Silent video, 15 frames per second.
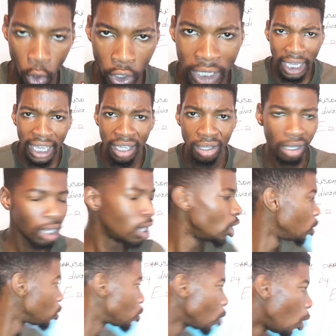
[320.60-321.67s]
Okay,
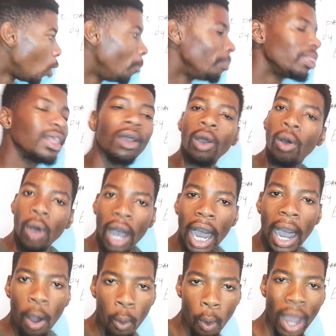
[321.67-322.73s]
so
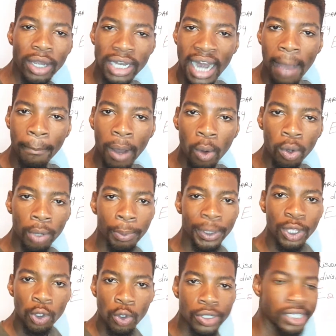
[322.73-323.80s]
what number will
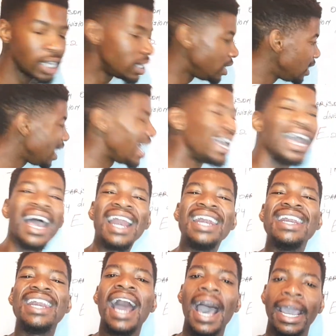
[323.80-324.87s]
be using here?
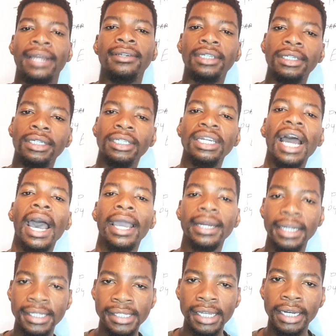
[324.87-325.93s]
9.
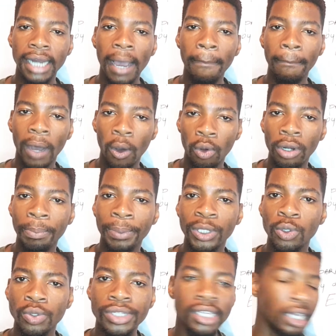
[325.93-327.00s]
9 is the number we'll
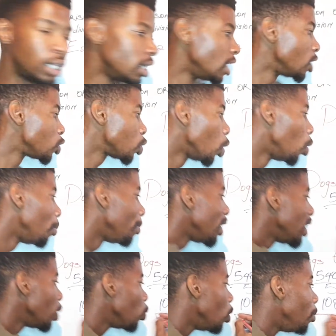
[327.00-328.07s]
be using. So
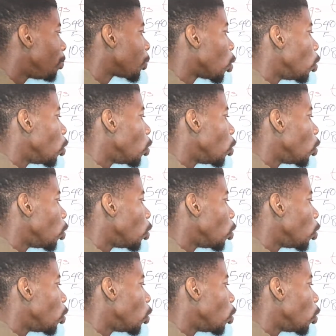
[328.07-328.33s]
meaning we'll